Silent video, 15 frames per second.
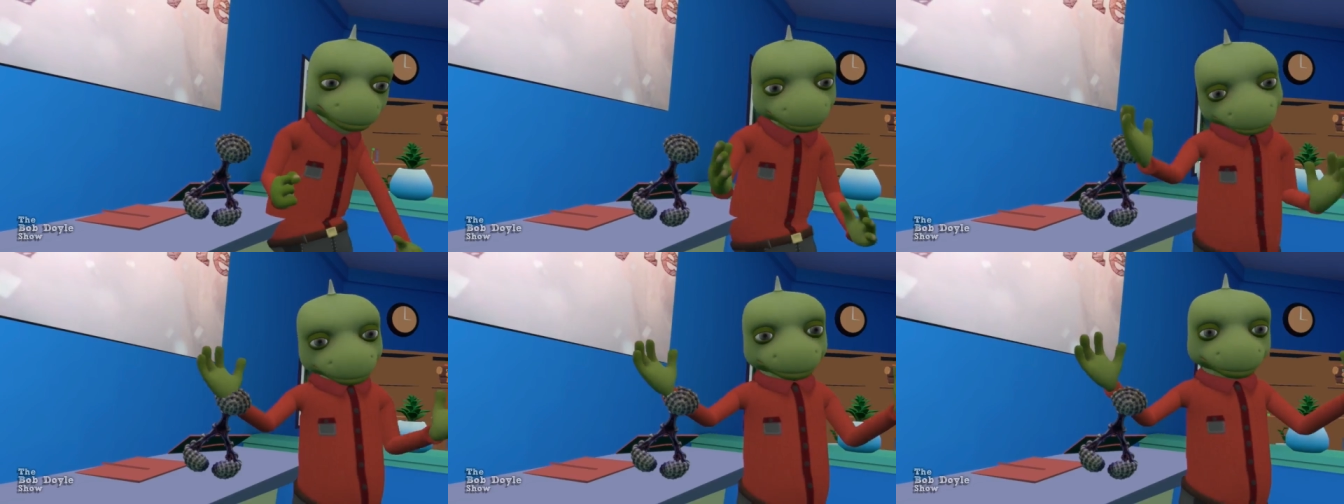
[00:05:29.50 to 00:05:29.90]

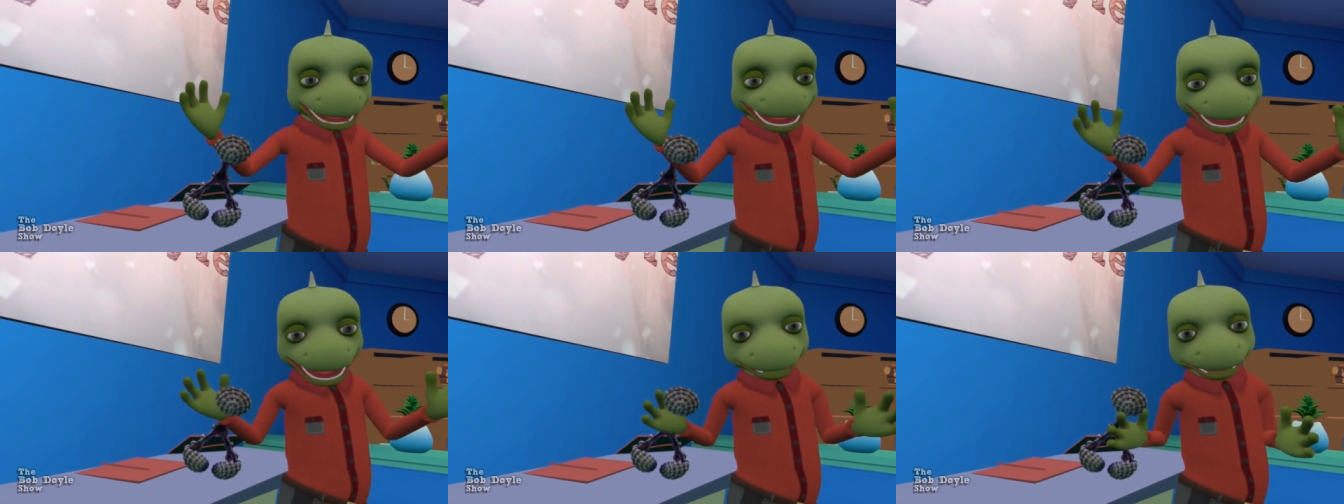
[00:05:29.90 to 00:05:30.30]
Ah,
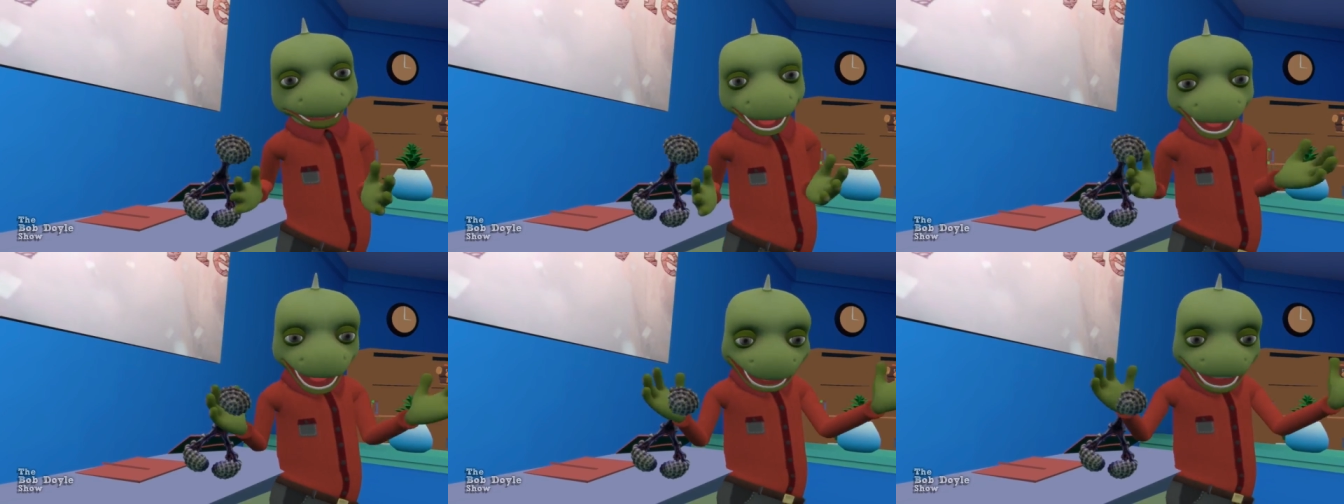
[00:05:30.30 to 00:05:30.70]
look at
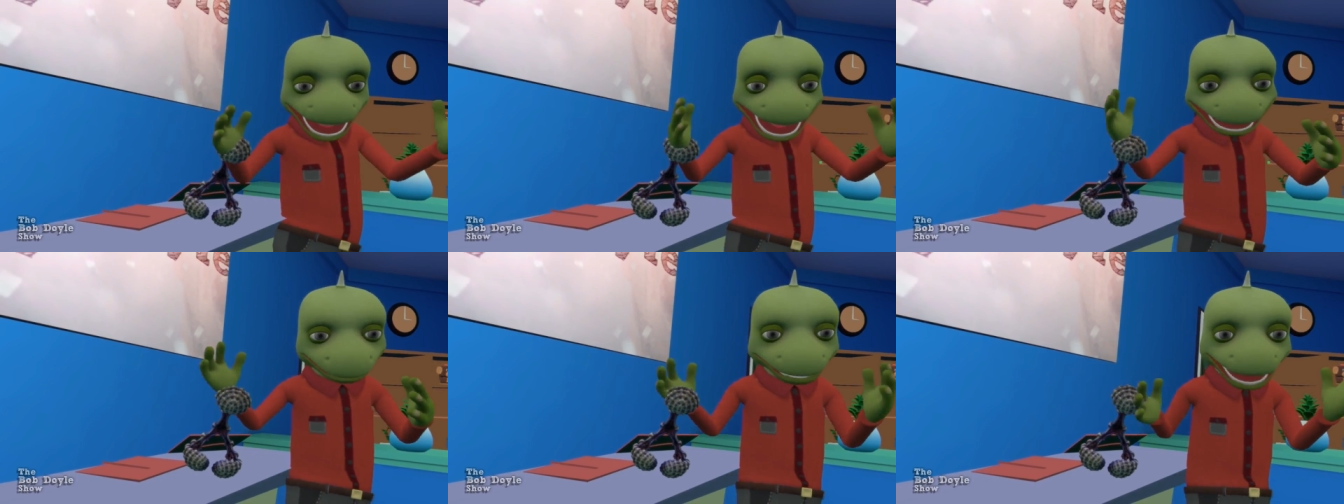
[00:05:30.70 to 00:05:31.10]
that. See, I'm
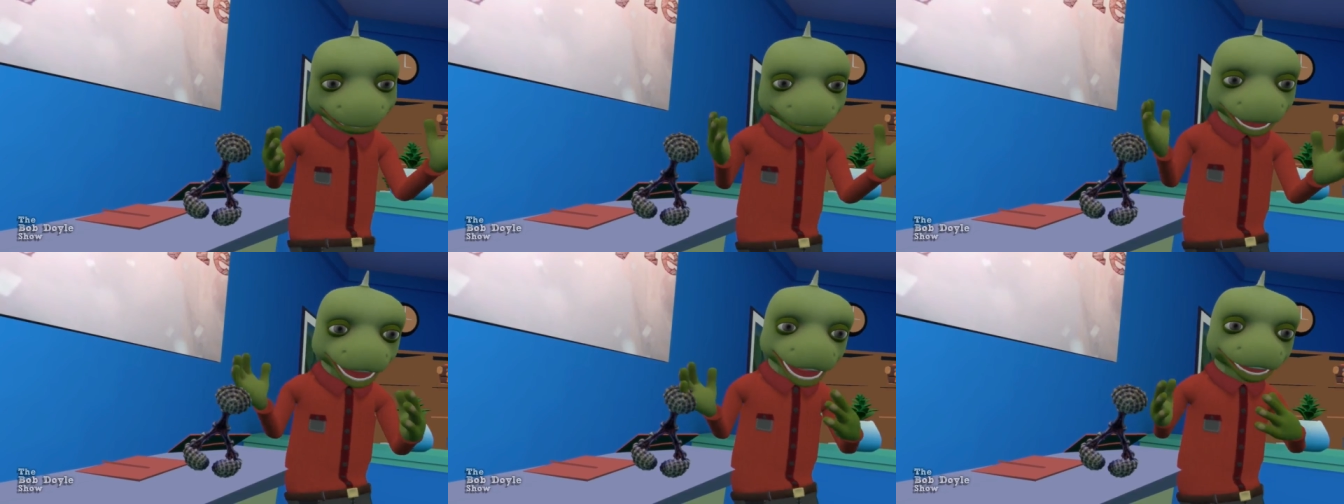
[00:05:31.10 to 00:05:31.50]
feeling a
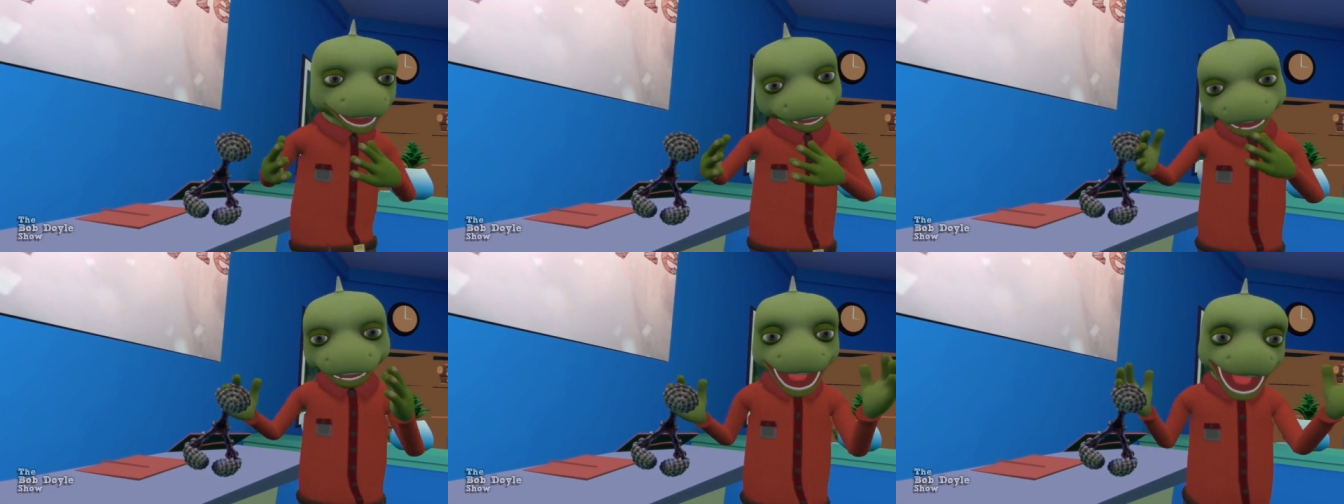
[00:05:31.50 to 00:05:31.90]
little uh,
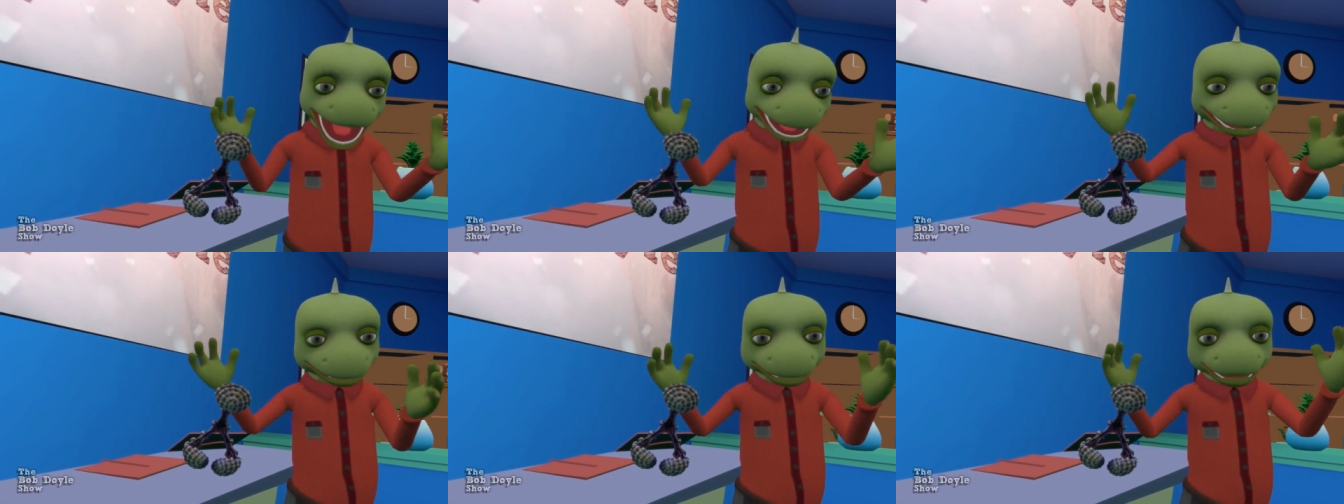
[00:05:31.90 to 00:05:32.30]
I'm
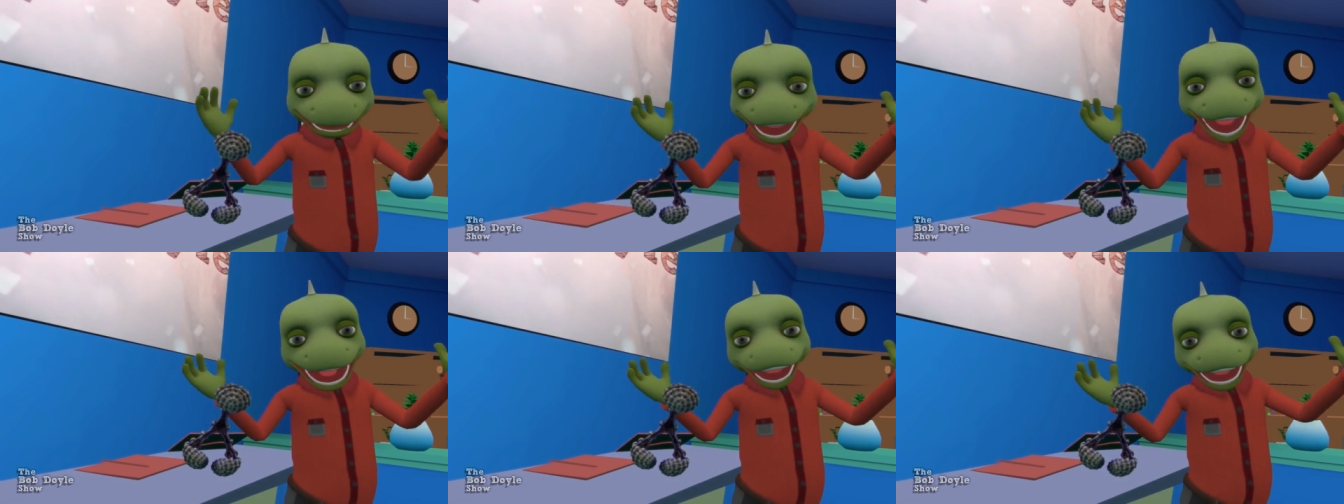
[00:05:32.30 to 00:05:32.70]
feeling a little
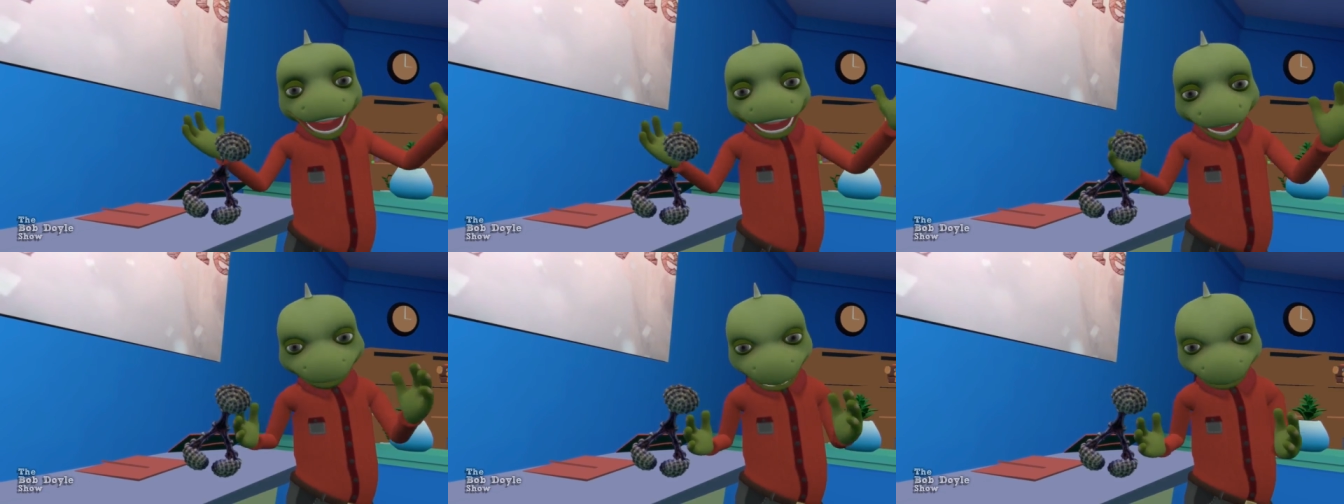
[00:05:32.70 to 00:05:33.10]
lizardy today.